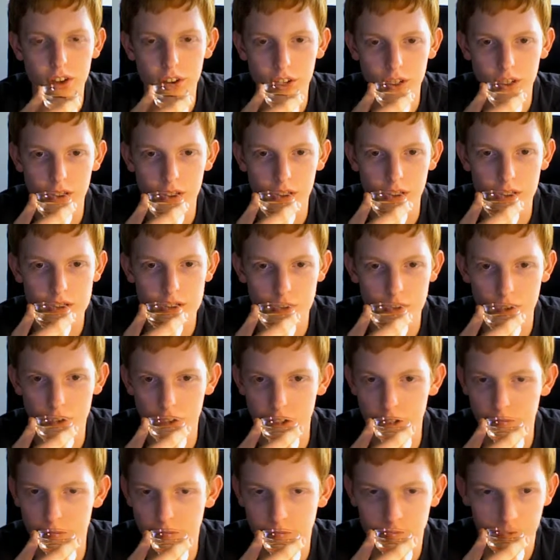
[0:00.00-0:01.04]
it doesn't really
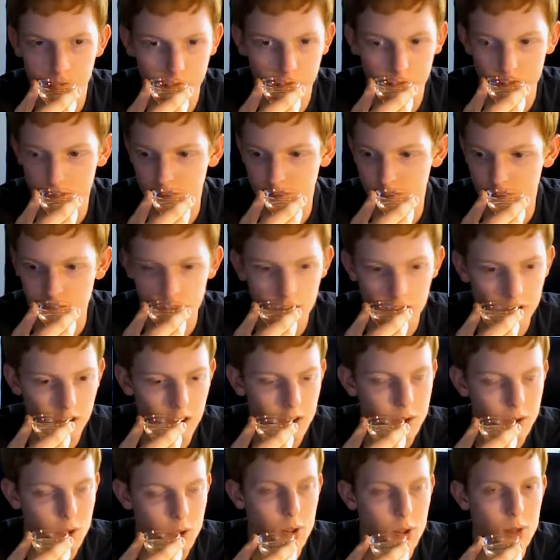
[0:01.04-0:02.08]

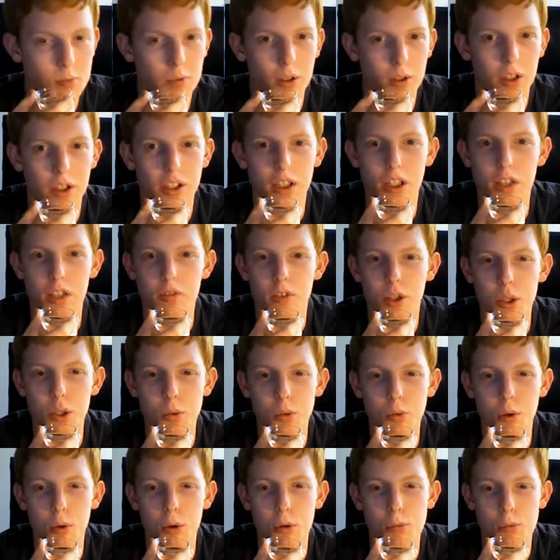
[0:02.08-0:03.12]
taste or smell like any
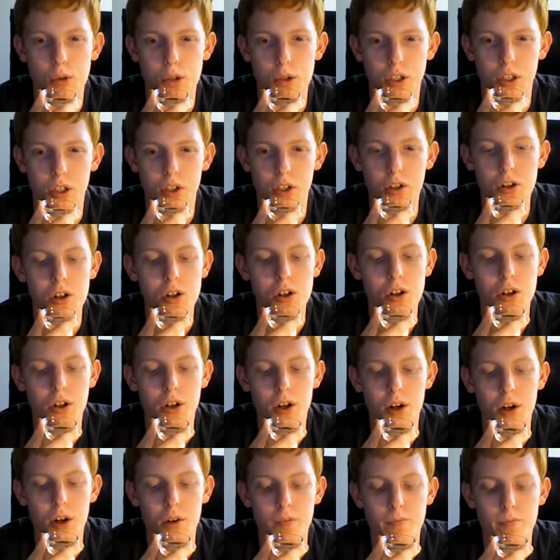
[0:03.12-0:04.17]
vegetable in particular.
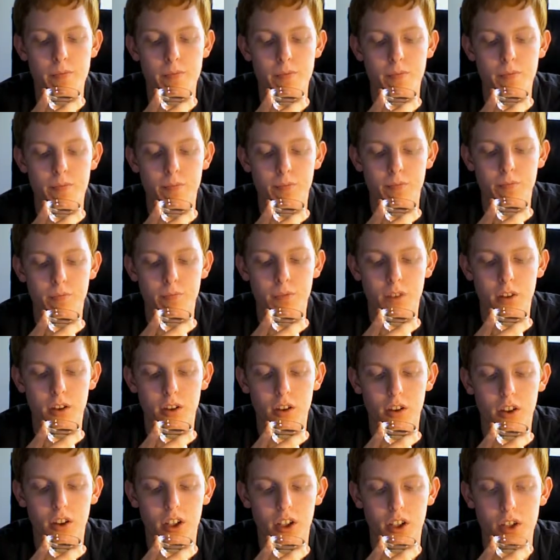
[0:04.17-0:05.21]

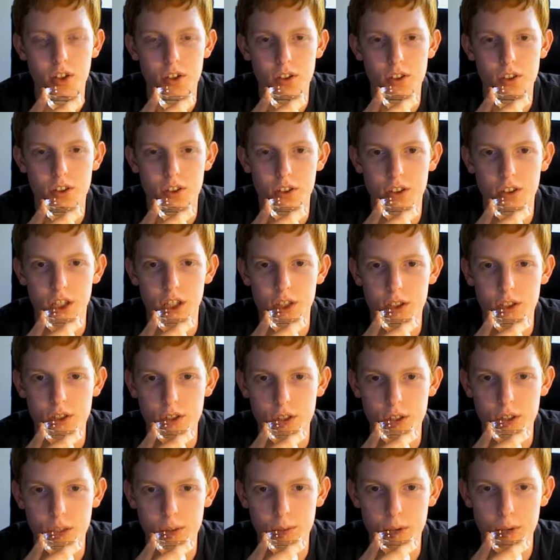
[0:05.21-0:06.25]
It just tastes and
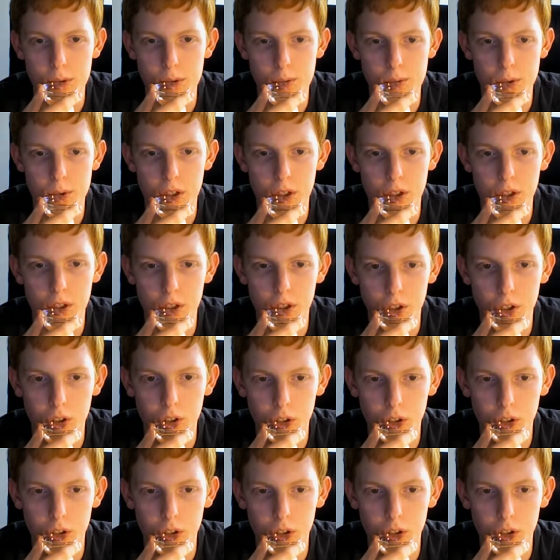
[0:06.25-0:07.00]
smells pretty good.